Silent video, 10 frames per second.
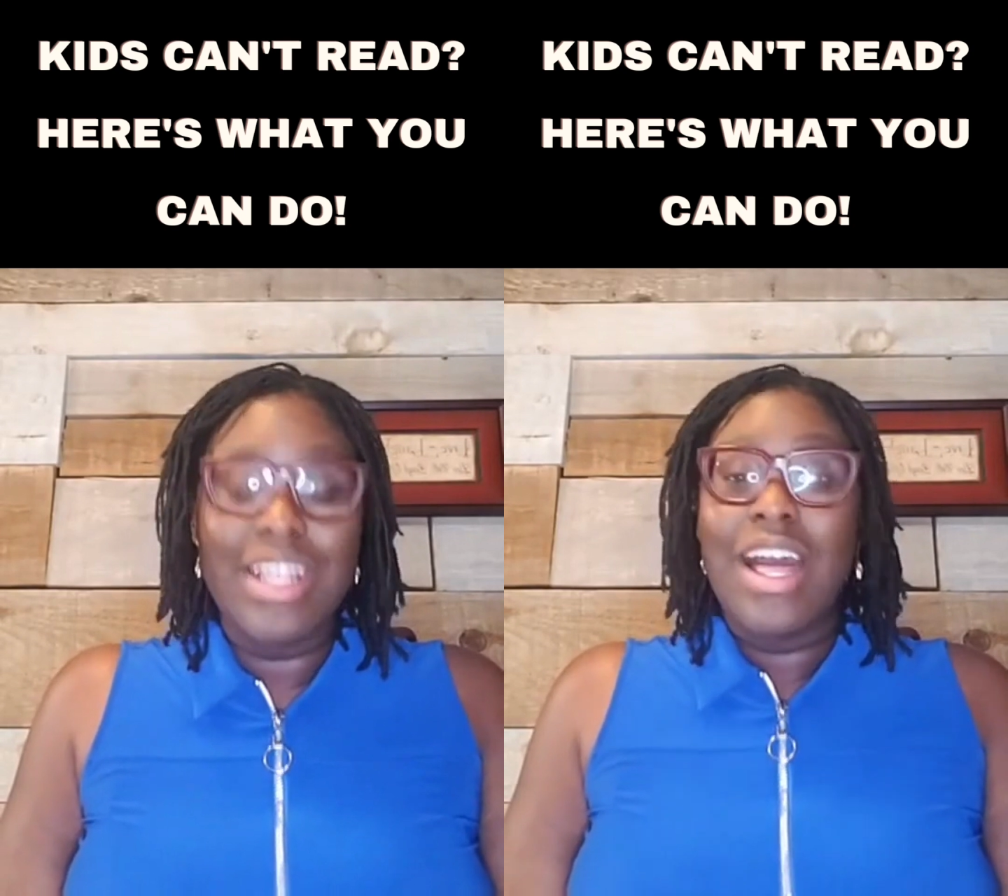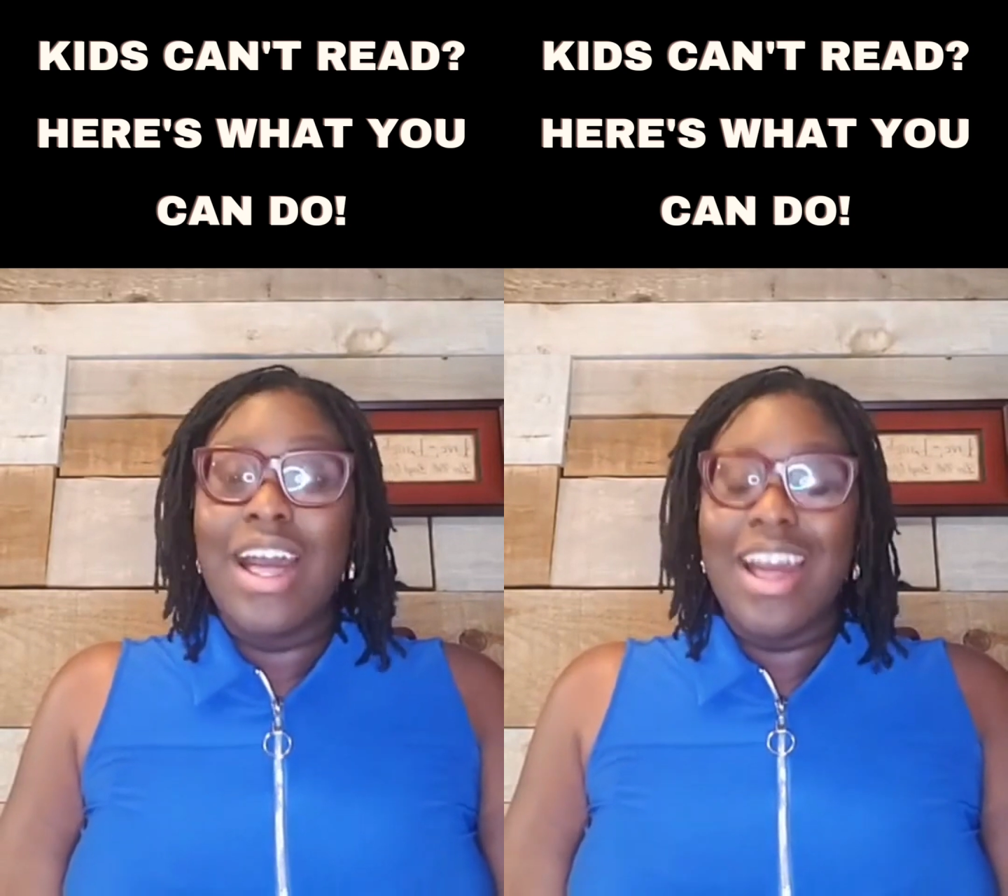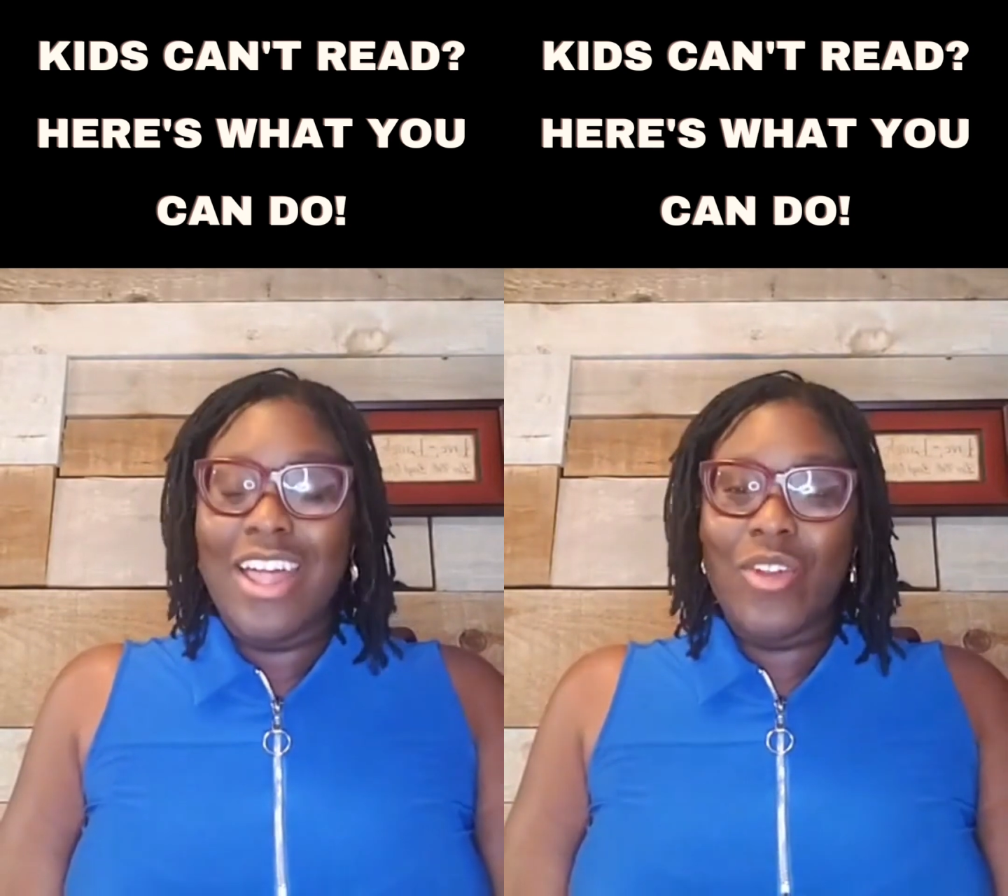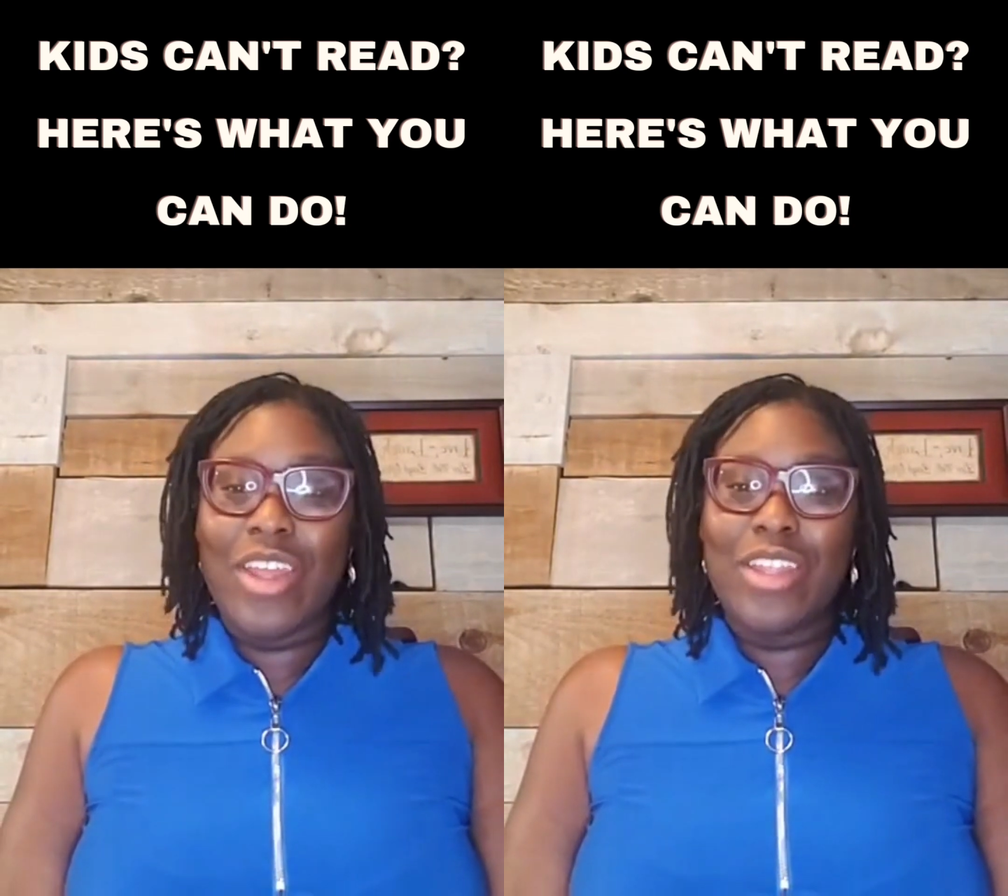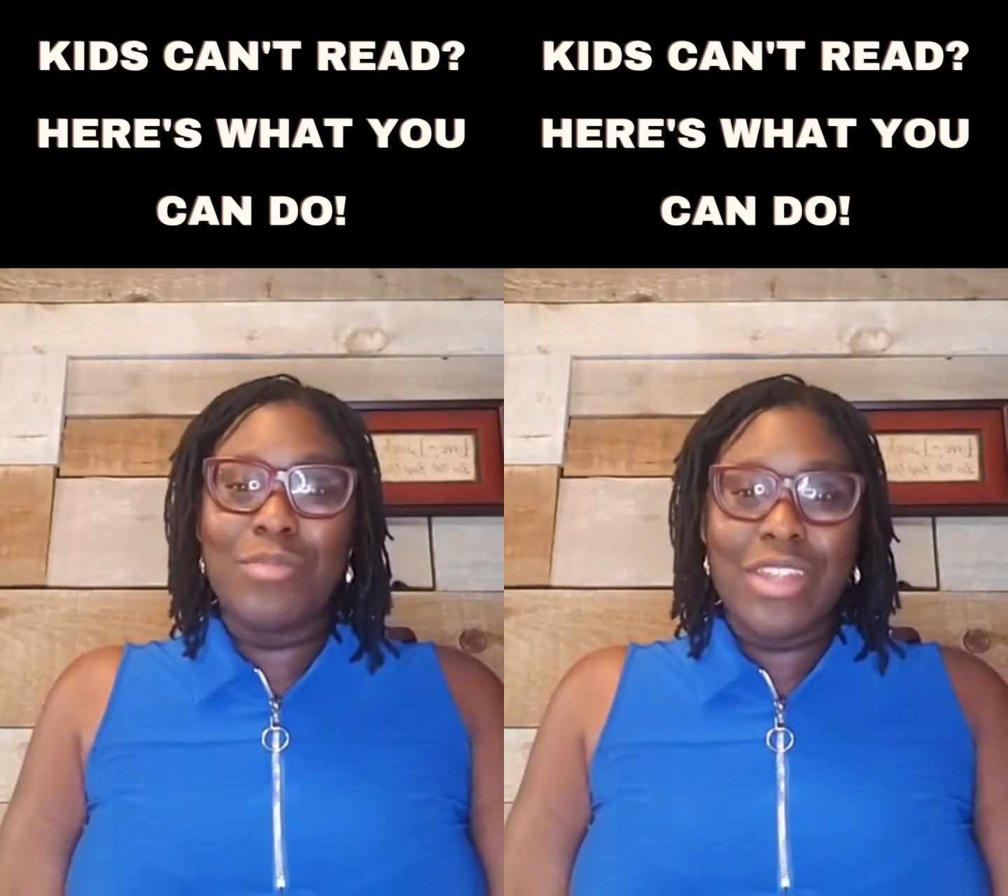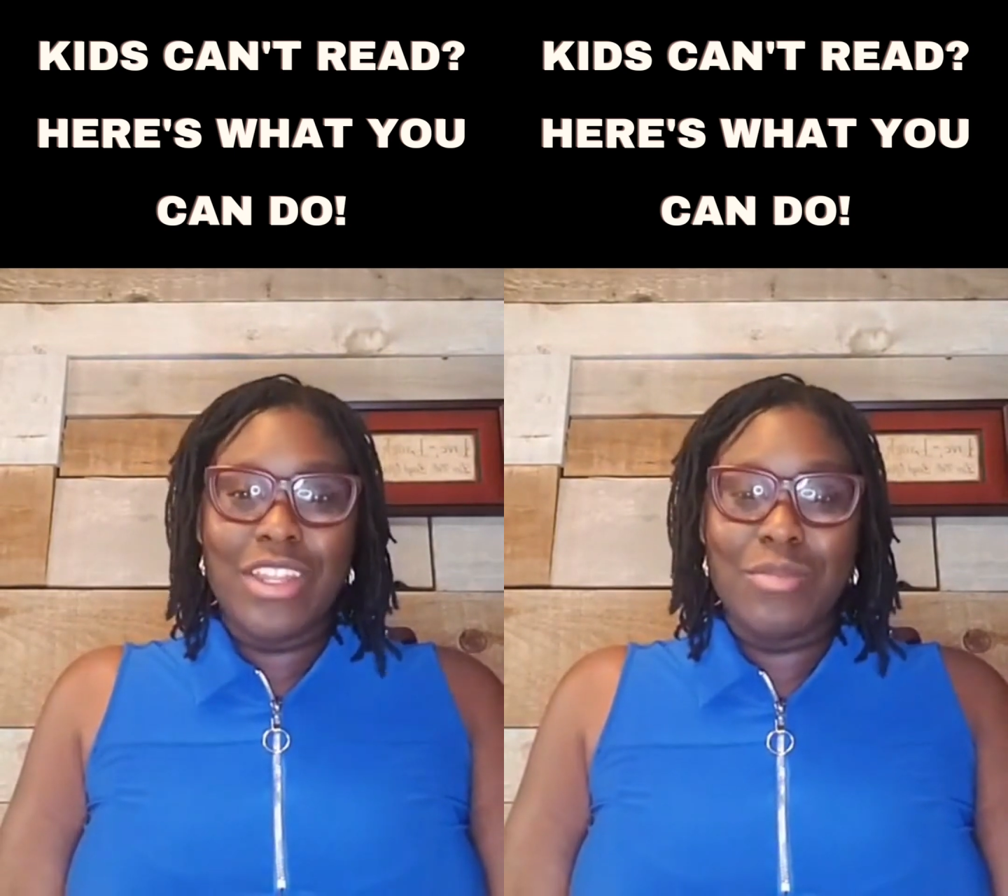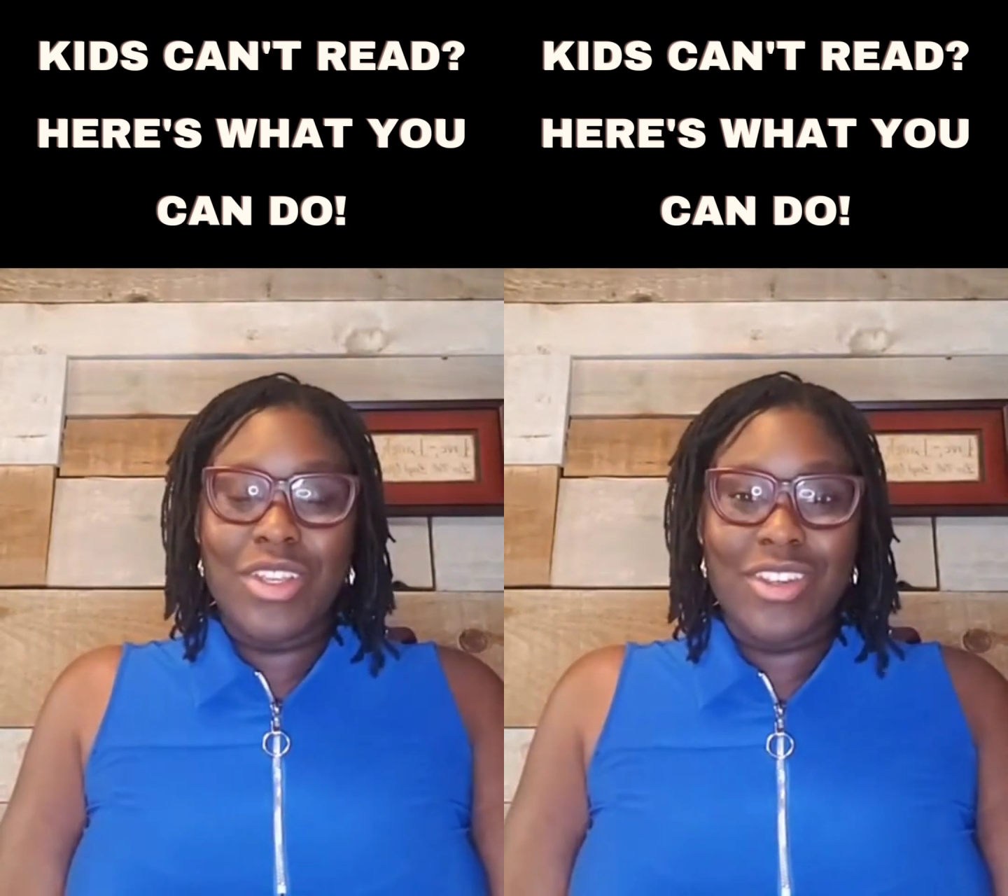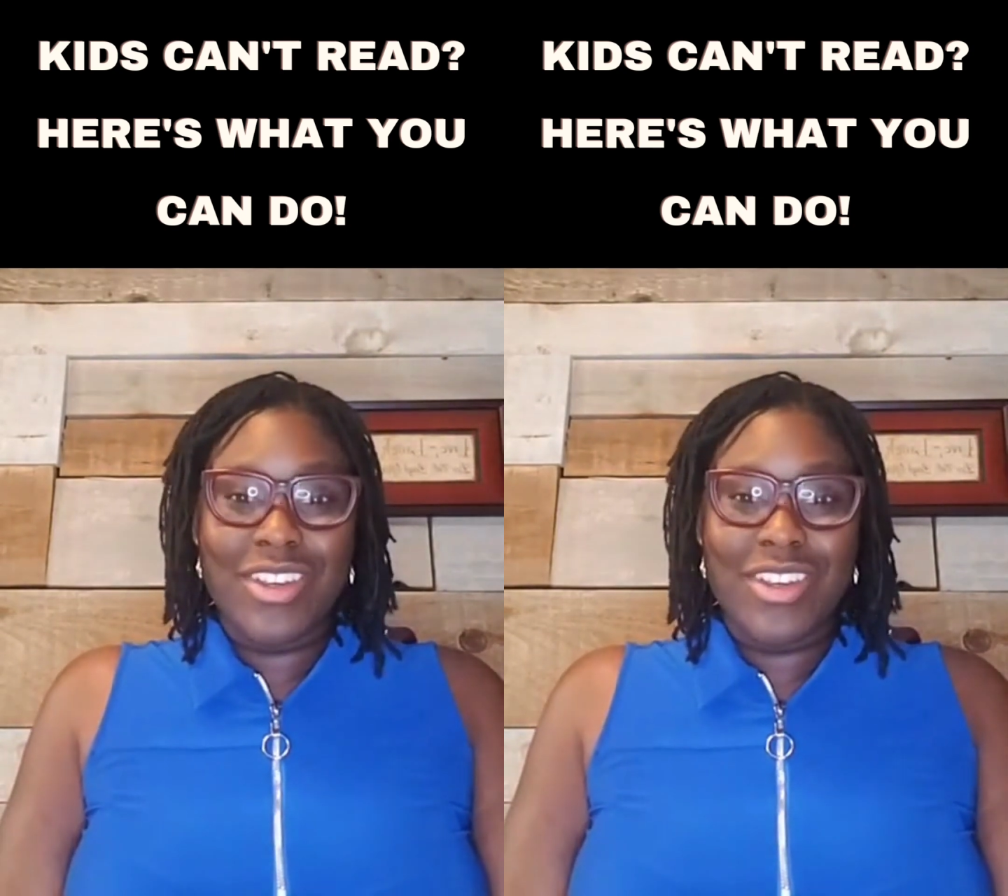Otherwise, please make sure to